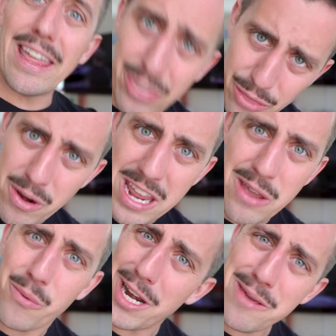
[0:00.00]
And
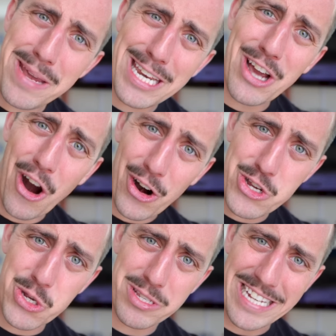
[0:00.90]
three, what do you mean
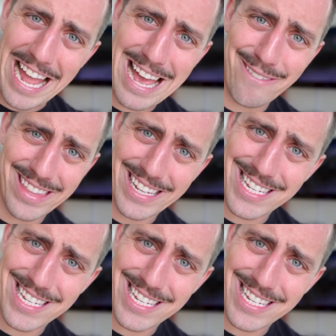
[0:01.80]
cars used to have